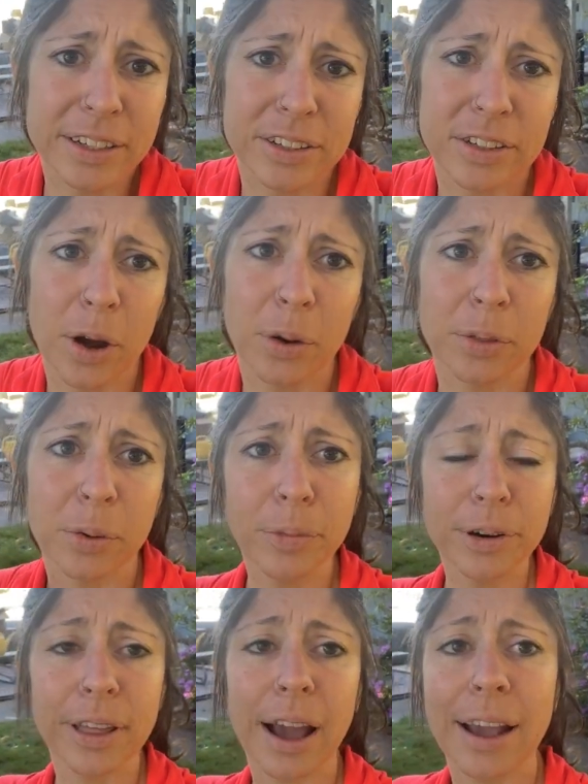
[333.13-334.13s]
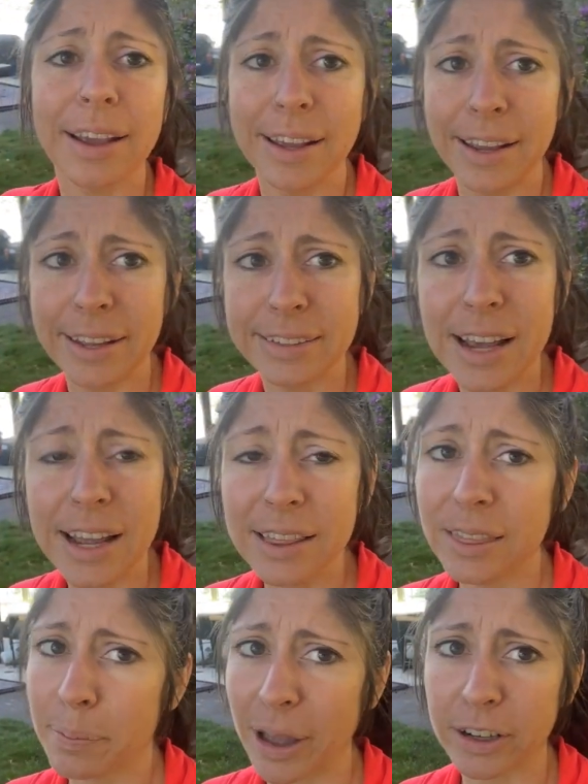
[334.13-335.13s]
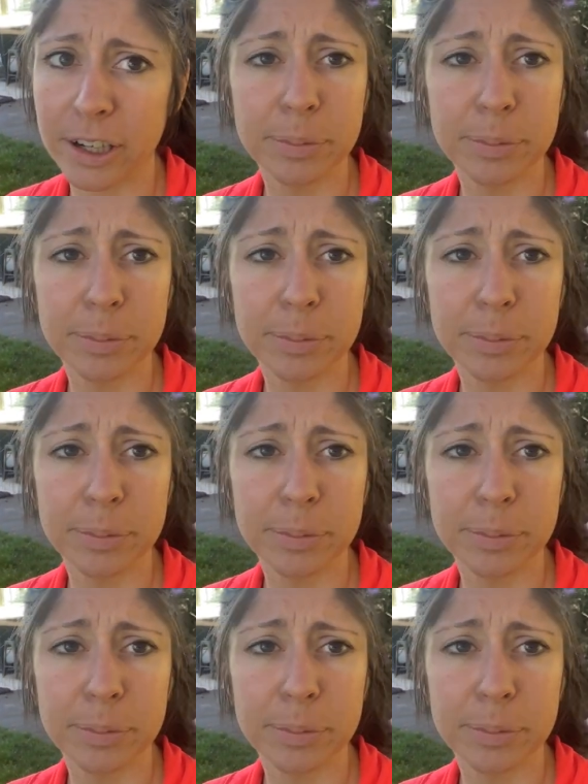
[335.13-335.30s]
So the more that I can get done, the better.